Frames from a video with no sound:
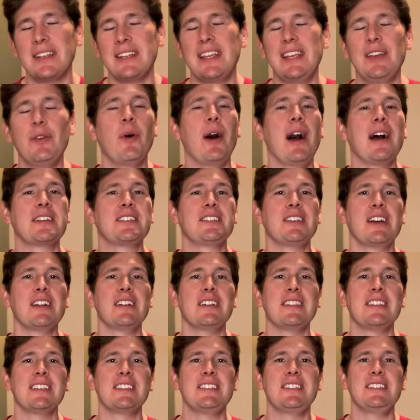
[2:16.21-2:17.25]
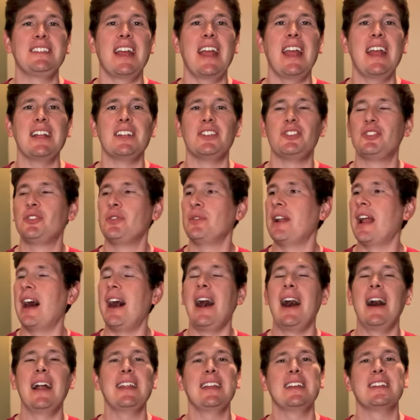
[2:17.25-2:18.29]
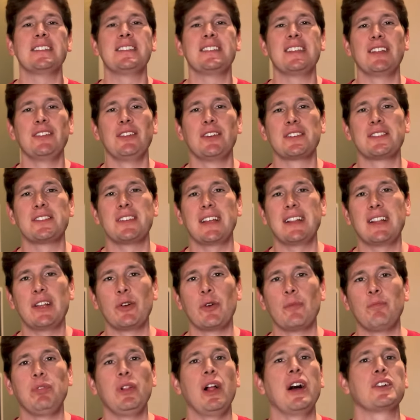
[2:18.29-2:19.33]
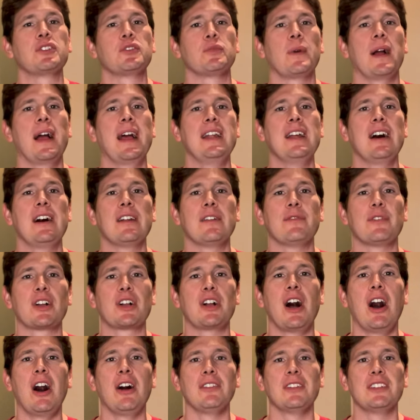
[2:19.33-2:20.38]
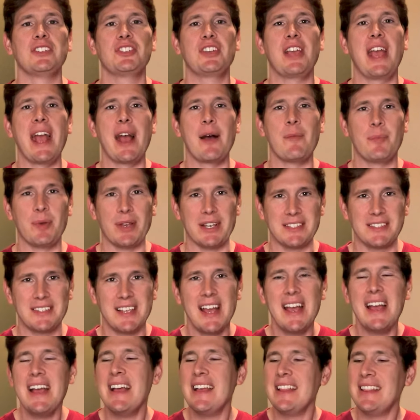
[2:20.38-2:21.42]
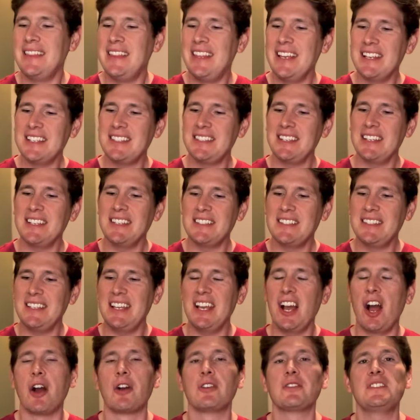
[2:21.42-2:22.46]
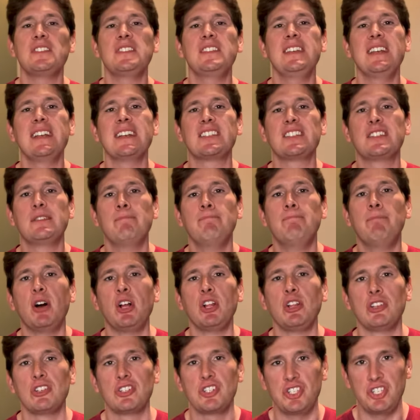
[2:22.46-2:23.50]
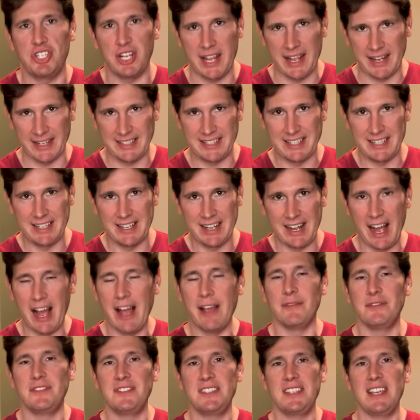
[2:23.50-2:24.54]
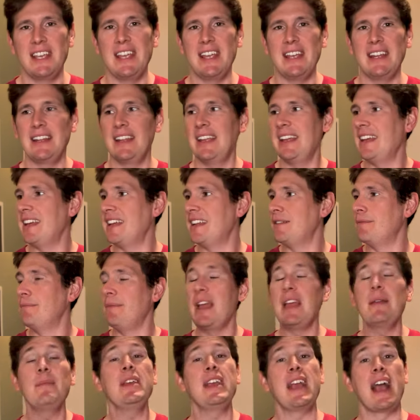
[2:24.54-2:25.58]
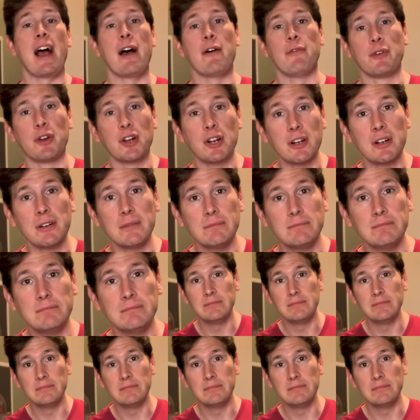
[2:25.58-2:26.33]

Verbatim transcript: He walks out onto the stage to an audience that looks like they were plucked right out of a college campus. This is the artsiest bullshit I've seen in maybe ever.